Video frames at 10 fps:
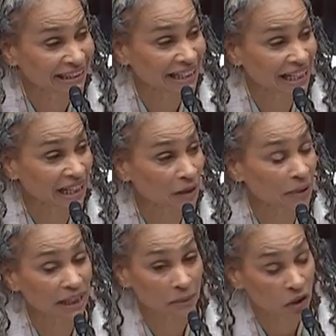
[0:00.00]

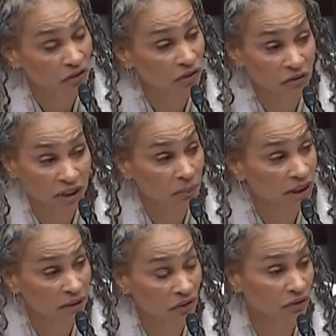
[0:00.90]
And I'm also deeply
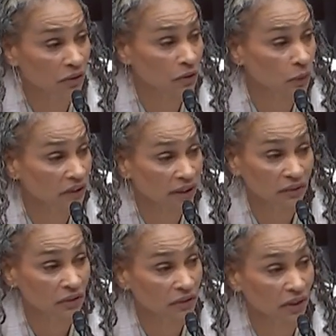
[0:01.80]
concerned with any
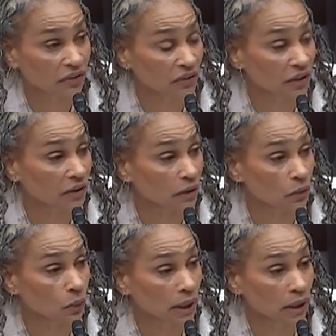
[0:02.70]
suggestion that
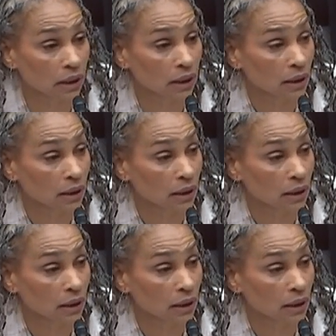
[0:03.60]
we